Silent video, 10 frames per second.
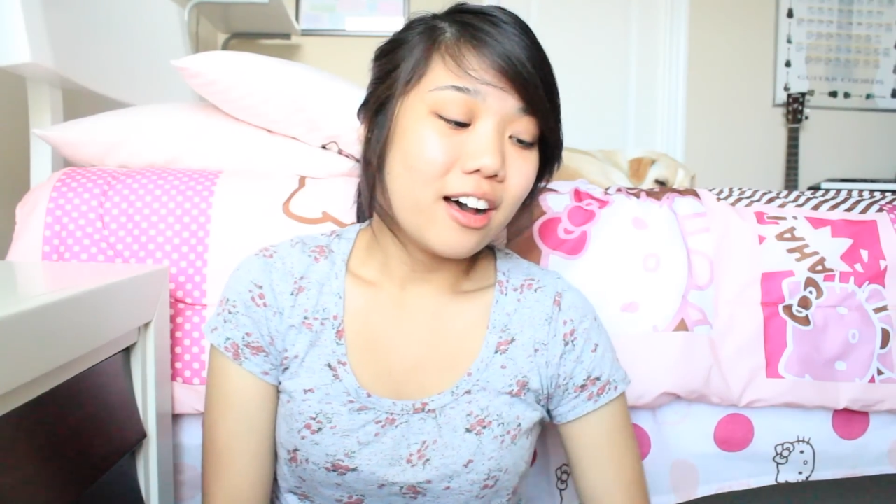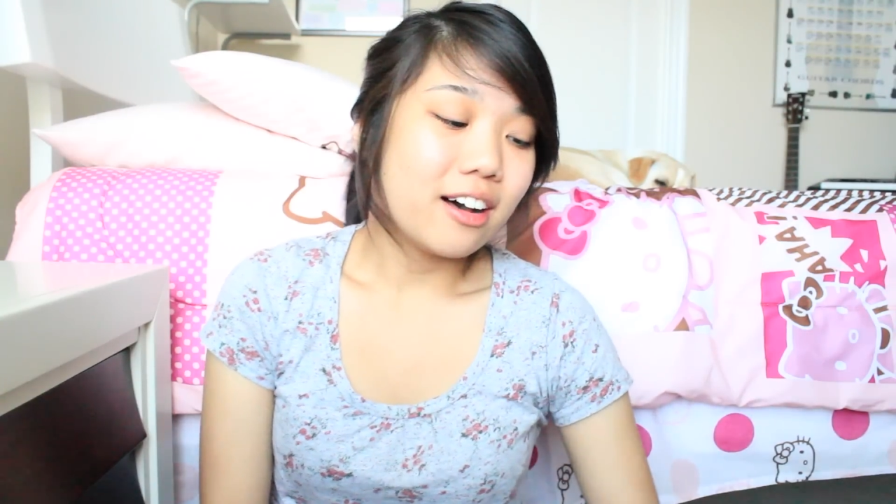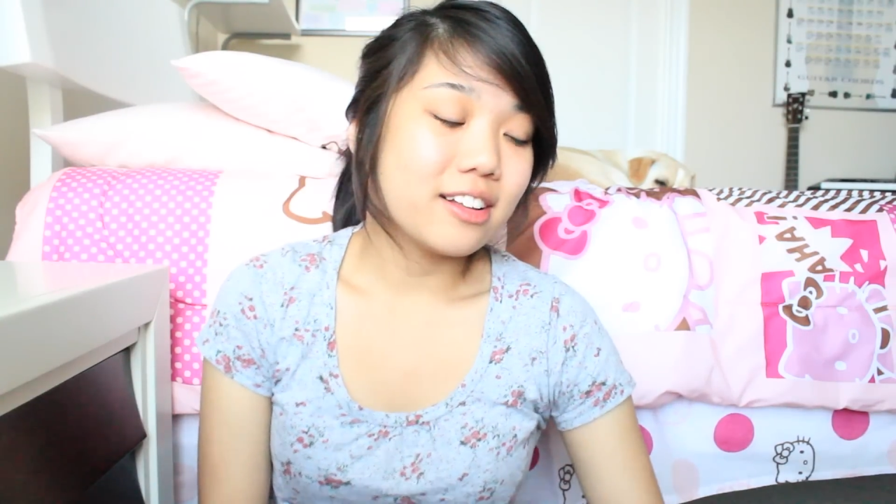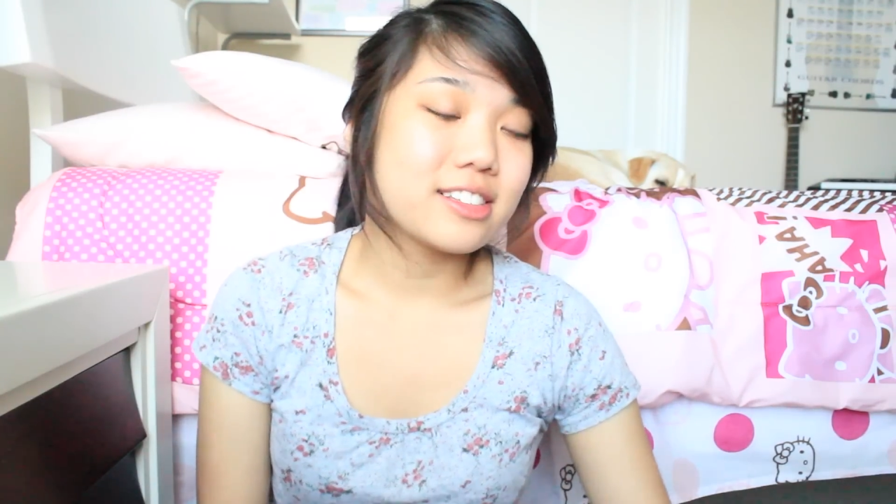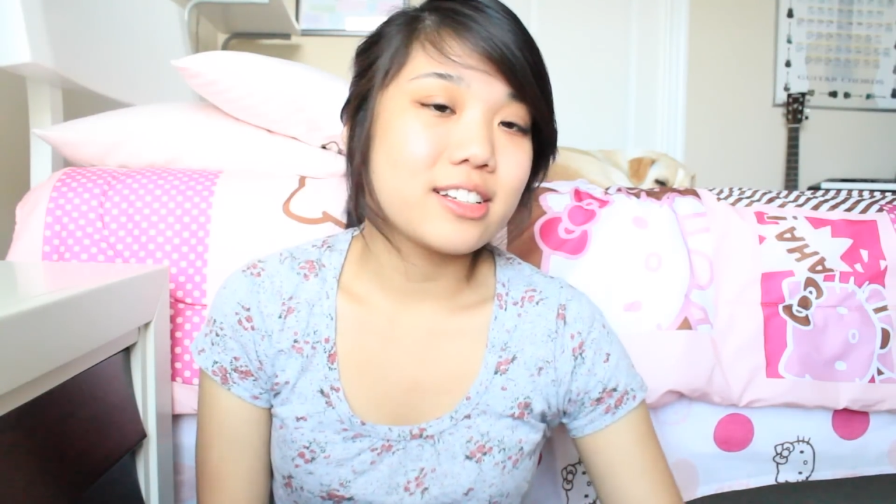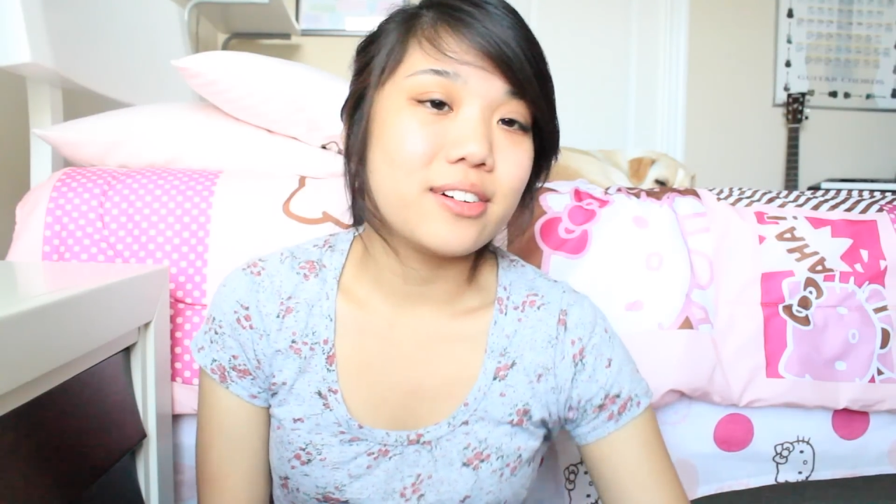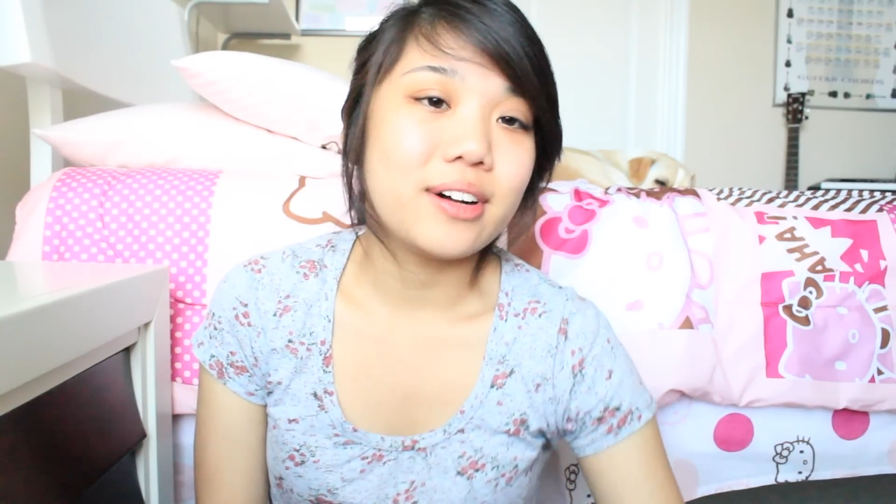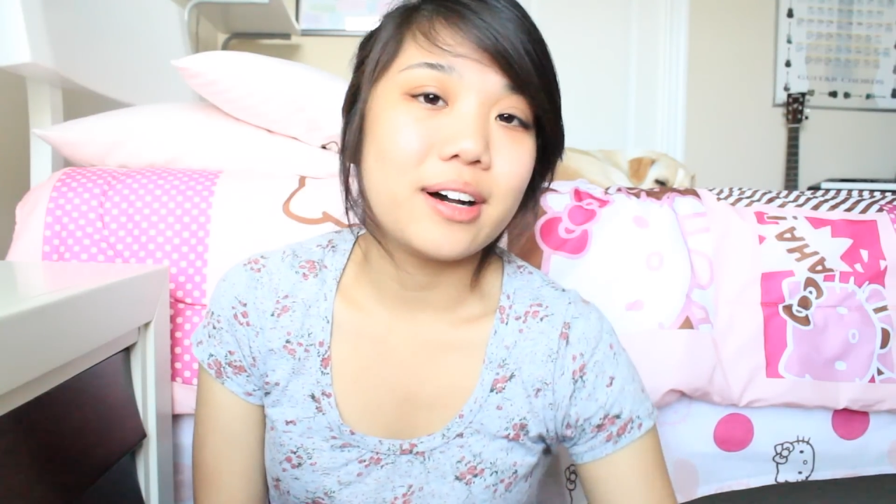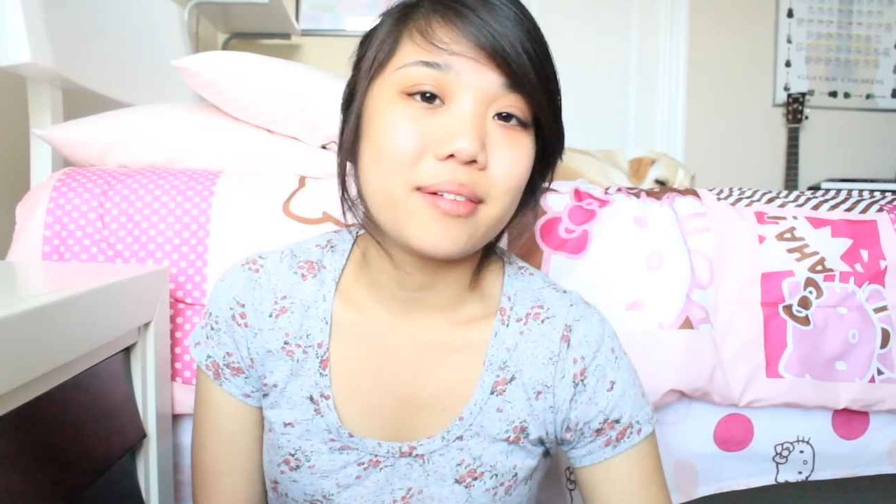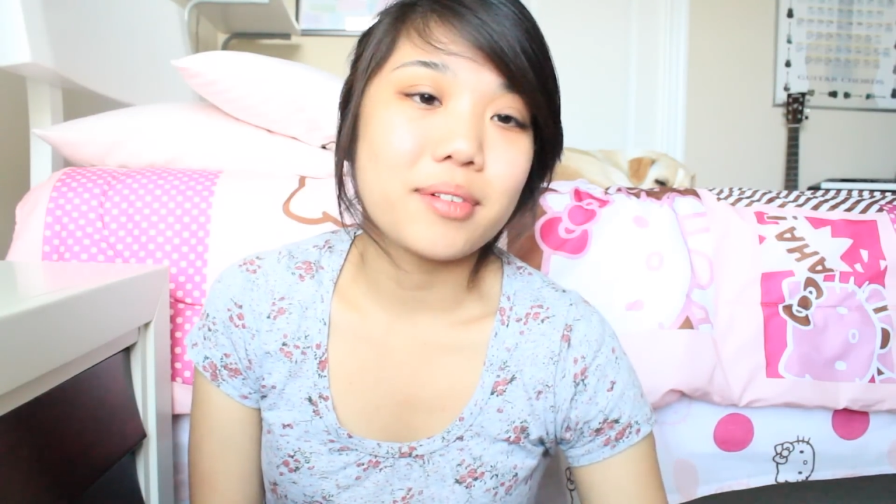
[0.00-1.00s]
Also,
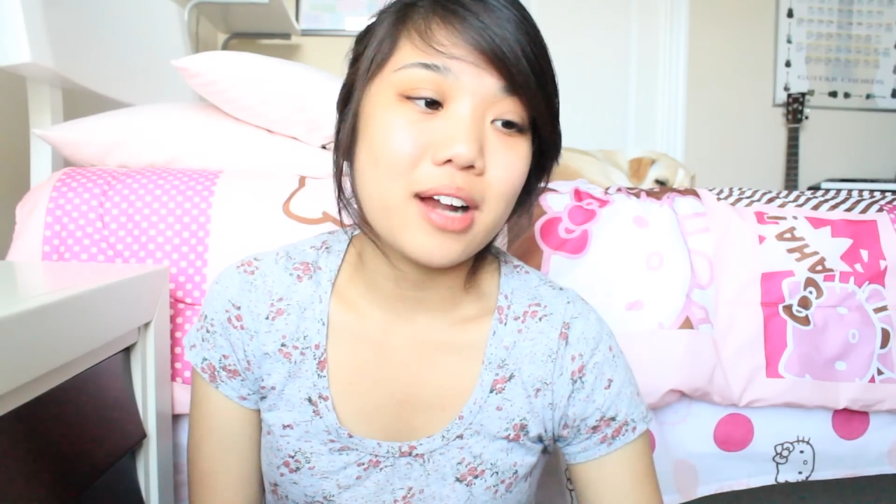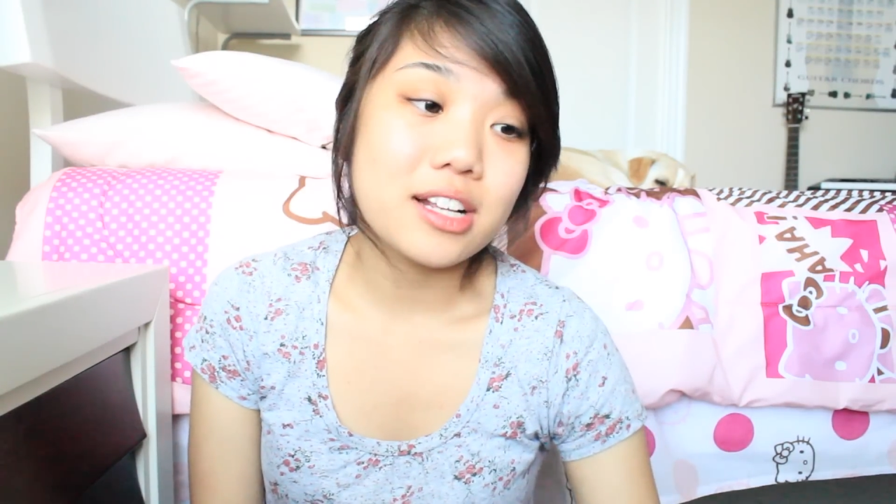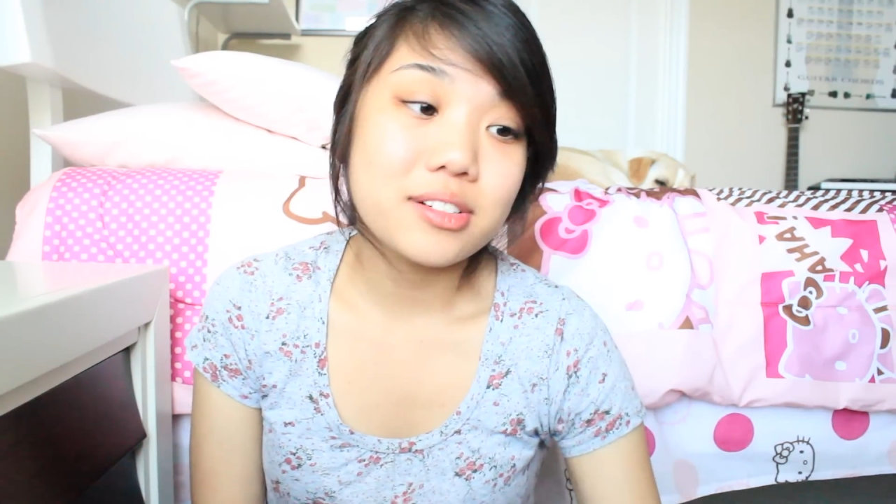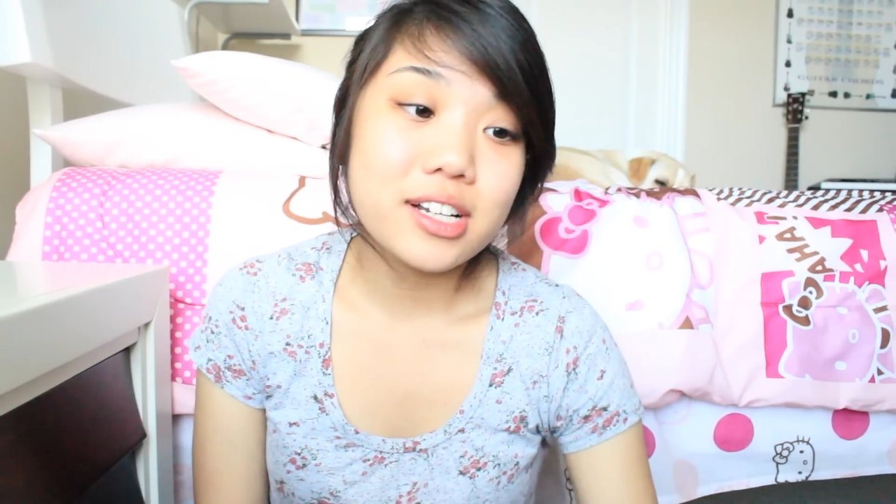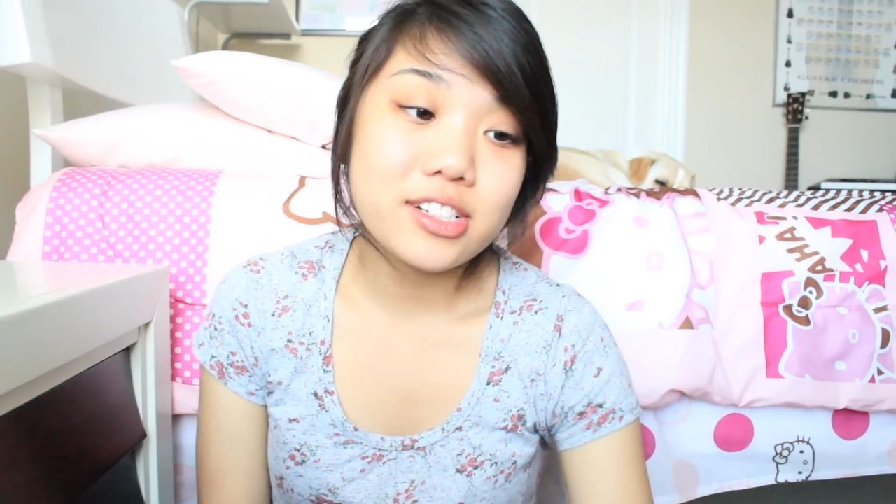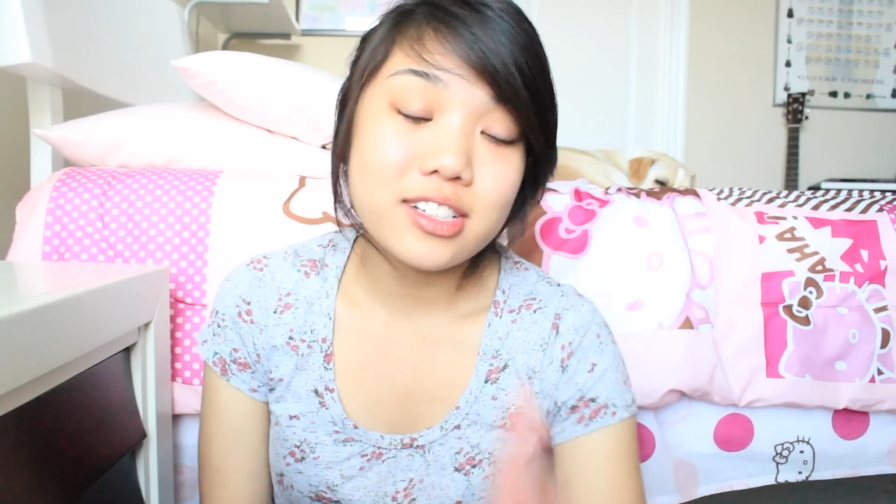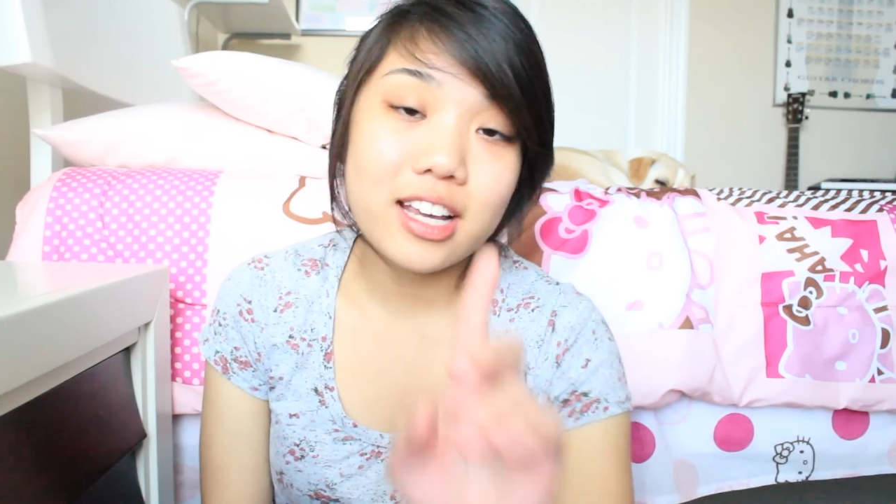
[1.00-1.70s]
um, graduation